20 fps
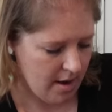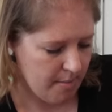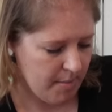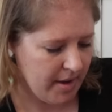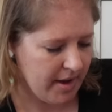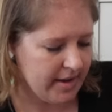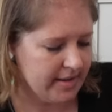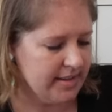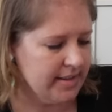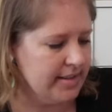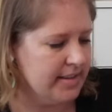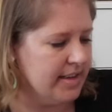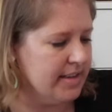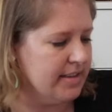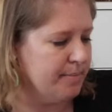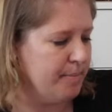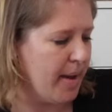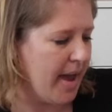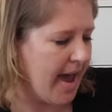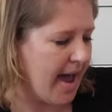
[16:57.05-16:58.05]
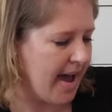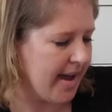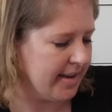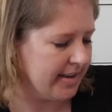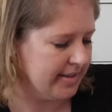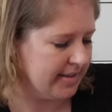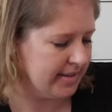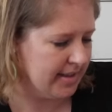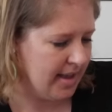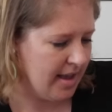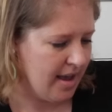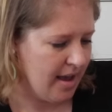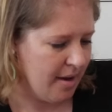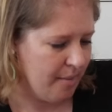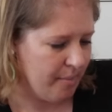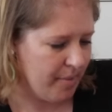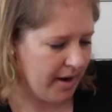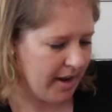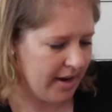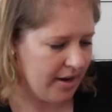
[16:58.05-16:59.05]
Because it says packs,
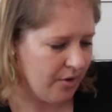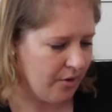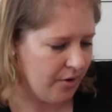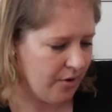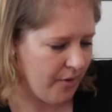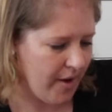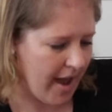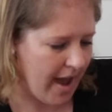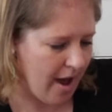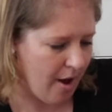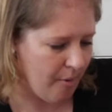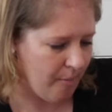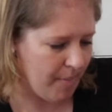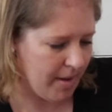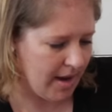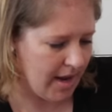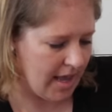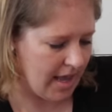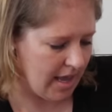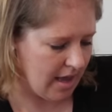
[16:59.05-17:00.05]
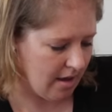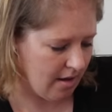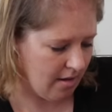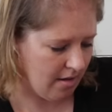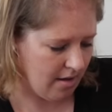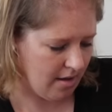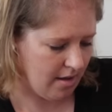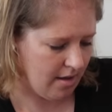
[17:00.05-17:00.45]
but I don't know how many,